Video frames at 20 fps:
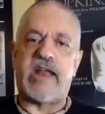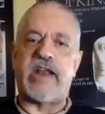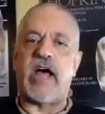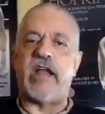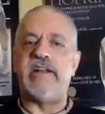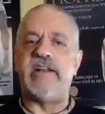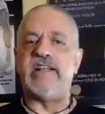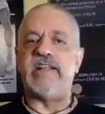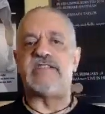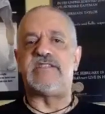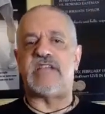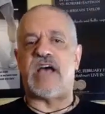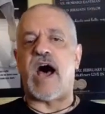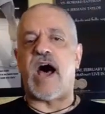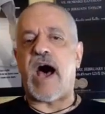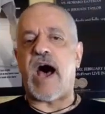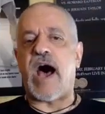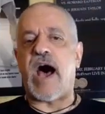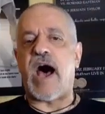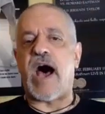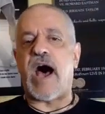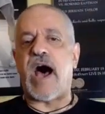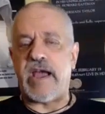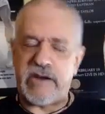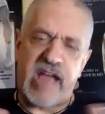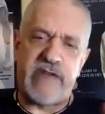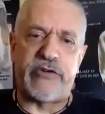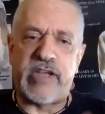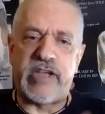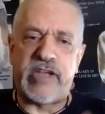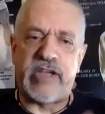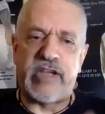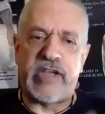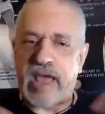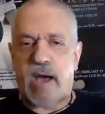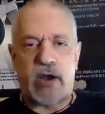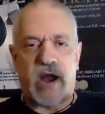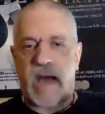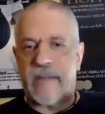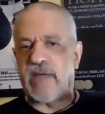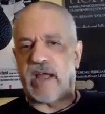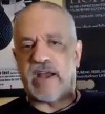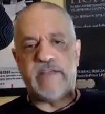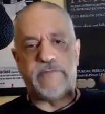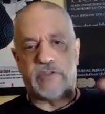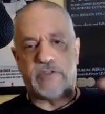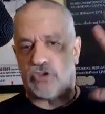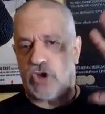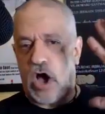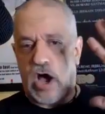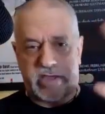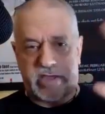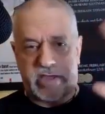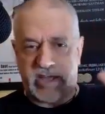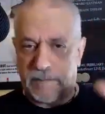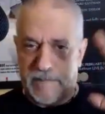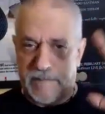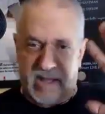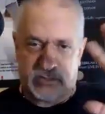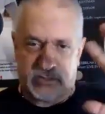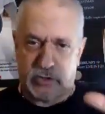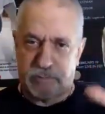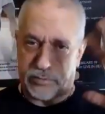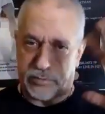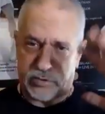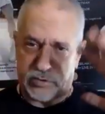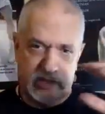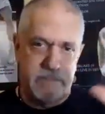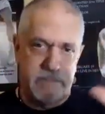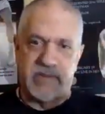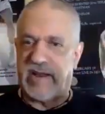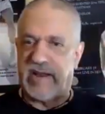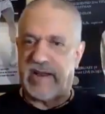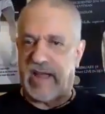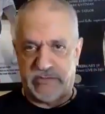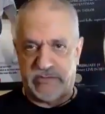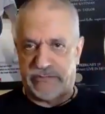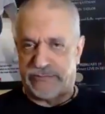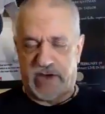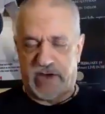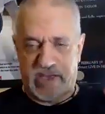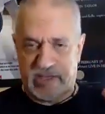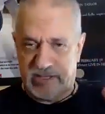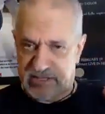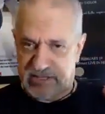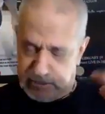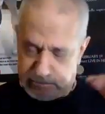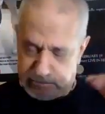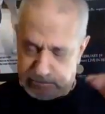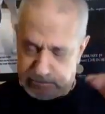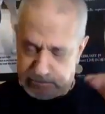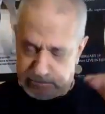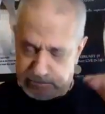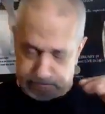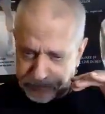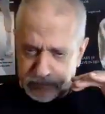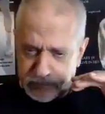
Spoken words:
that an entire, and forget about, I'm not even talking about the preliminary fights,